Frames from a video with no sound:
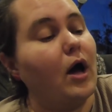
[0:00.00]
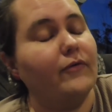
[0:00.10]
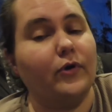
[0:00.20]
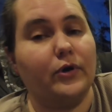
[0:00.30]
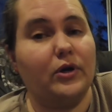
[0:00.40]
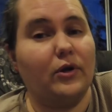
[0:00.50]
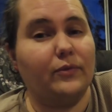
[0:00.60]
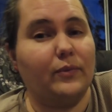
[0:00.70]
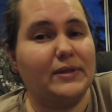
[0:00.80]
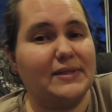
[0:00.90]
I've got
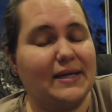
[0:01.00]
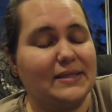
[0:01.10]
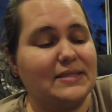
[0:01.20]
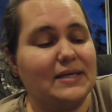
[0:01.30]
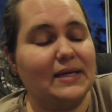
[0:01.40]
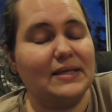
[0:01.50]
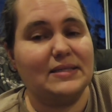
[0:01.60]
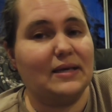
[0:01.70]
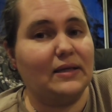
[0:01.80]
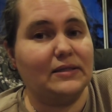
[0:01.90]
another one
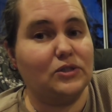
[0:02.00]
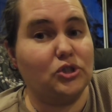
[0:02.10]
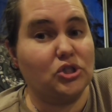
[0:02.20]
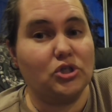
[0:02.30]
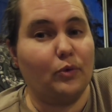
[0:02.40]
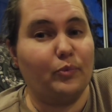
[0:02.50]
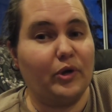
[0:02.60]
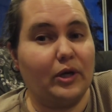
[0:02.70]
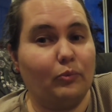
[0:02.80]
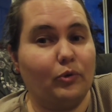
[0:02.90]
downstairs that is just not
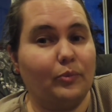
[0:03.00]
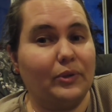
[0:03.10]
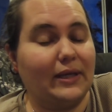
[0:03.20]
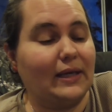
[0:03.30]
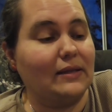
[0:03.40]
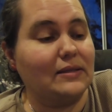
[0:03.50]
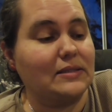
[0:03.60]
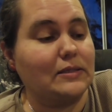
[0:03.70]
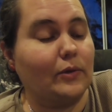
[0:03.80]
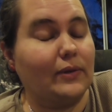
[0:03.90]
burning properly
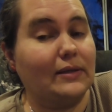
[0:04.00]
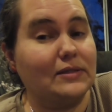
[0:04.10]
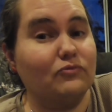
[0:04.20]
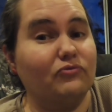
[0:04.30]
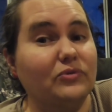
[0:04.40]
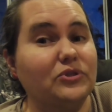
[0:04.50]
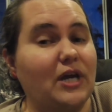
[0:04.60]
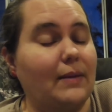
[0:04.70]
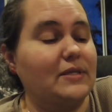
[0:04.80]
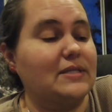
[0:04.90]
either. So it's a real
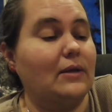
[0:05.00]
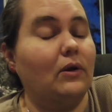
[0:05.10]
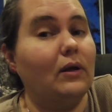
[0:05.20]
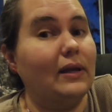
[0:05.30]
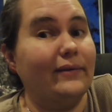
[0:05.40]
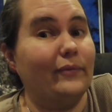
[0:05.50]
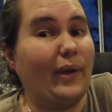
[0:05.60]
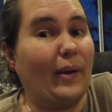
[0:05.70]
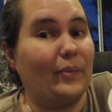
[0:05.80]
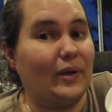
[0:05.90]
shame, because they're not a
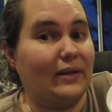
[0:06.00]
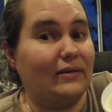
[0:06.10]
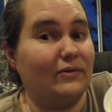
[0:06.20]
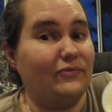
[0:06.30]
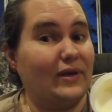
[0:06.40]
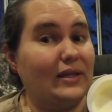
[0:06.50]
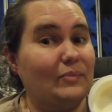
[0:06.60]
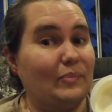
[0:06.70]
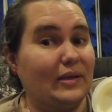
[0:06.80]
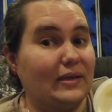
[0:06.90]
little company. They're a
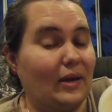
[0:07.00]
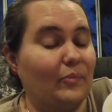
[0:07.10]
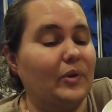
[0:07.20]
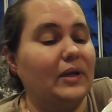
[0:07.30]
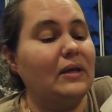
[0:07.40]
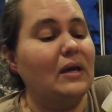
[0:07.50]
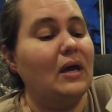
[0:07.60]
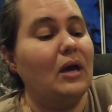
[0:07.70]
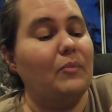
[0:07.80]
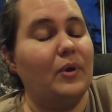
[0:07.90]
fairly big company,
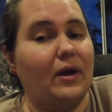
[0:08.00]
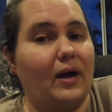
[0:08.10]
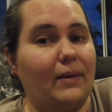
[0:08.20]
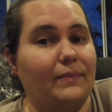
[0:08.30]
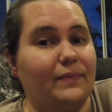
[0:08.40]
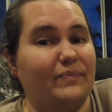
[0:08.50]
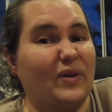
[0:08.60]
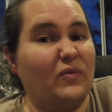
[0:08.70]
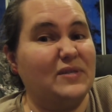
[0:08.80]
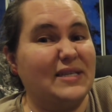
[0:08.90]
but
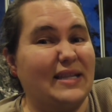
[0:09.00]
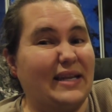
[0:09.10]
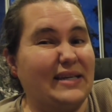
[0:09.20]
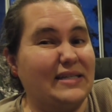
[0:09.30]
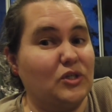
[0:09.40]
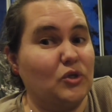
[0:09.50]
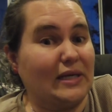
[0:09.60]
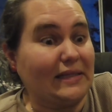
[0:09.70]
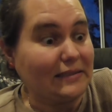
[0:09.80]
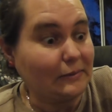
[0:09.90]
obviously they need to do
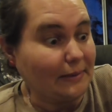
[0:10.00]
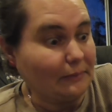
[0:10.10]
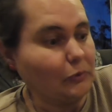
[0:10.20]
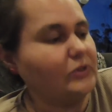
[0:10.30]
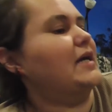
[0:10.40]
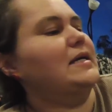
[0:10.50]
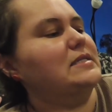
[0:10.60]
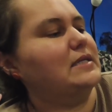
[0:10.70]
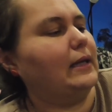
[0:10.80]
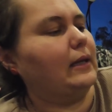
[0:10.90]
a little bit more
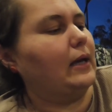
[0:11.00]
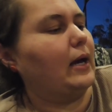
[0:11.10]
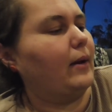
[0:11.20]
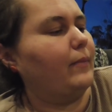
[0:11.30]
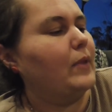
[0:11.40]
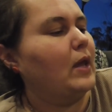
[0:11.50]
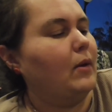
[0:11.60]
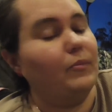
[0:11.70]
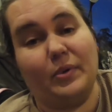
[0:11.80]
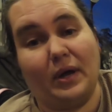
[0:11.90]
testing.
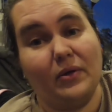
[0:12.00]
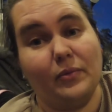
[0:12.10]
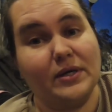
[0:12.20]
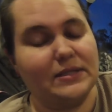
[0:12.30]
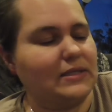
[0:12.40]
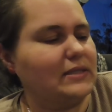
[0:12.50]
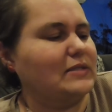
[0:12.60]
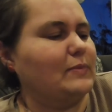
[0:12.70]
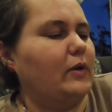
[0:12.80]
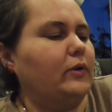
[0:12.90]
But otherwise it
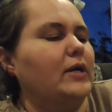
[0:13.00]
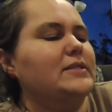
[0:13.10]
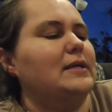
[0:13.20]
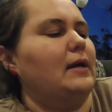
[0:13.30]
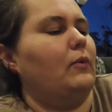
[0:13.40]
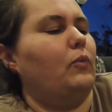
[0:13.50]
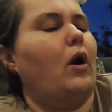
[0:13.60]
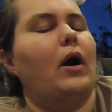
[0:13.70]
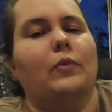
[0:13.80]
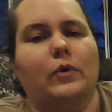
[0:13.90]
does smell nice.
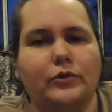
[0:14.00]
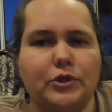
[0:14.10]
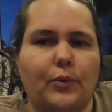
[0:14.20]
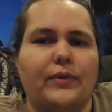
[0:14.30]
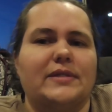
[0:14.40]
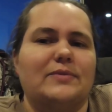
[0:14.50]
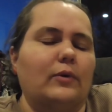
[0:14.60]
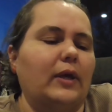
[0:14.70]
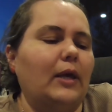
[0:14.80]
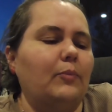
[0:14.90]
What I will do with this,
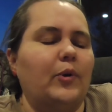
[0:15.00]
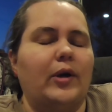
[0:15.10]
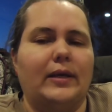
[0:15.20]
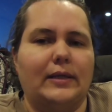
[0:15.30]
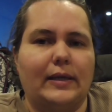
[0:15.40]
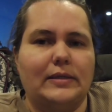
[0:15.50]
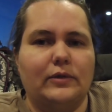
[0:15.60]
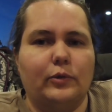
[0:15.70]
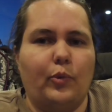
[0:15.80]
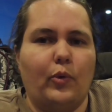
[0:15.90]
we'll keep burning
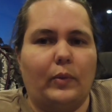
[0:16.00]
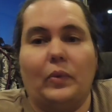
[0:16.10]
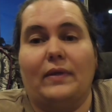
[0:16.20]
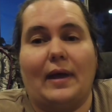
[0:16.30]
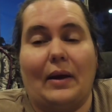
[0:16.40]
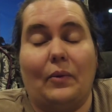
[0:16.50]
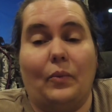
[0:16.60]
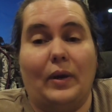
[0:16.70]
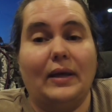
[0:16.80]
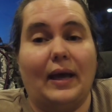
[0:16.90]
until the point where
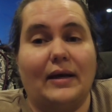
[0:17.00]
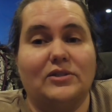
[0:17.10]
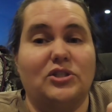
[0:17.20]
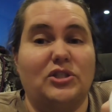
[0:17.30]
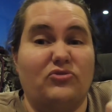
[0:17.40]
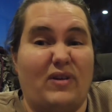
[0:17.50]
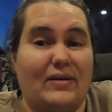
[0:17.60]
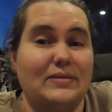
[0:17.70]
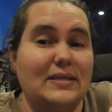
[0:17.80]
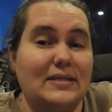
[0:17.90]
that wick actually
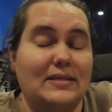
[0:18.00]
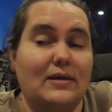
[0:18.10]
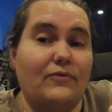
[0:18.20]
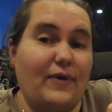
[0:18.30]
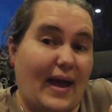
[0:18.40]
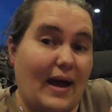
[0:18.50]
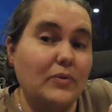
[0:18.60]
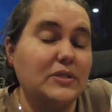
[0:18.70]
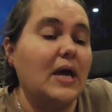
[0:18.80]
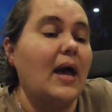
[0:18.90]
drowns itself
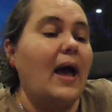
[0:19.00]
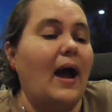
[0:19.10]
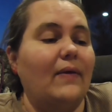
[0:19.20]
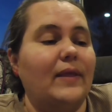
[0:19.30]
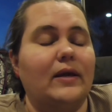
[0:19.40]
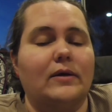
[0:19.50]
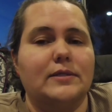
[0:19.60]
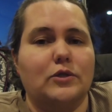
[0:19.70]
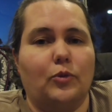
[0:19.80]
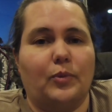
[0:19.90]
out, and then I'll
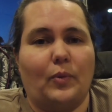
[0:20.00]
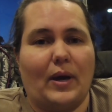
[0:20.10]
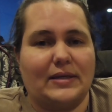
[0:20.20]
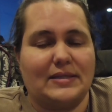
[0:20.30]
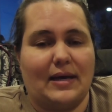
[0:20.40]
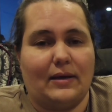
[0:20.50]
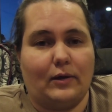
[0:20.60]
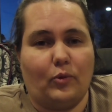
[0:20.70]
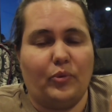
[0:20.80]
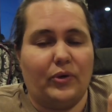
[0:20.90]
scoop the wax out
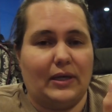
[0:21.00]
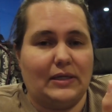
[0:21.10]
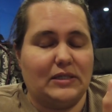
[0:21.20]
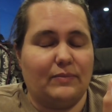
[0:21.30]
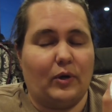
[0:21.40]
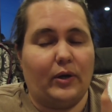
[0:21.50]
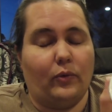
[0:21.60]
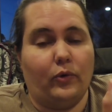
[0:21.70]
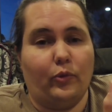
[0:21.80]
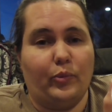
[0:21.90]
and I'll put it into my
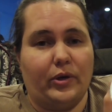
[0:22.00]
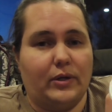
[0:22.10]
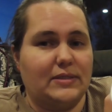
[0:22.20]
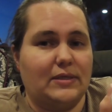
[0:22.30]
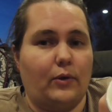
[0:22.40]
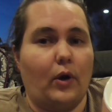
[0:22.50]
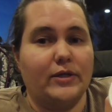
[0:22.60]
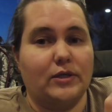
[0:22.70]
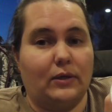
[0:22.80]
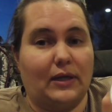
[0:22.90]
oil burner so
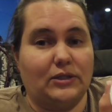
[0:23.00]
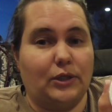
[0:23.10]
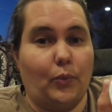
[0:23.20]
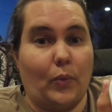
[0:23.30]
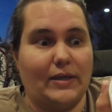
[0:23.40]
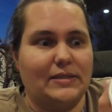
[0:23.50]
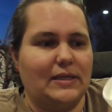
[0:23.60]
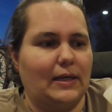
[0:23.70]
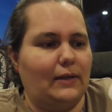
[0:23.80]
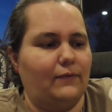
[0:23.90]
I don't actually
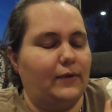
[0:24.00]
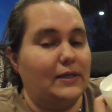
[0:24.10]
waste any of it.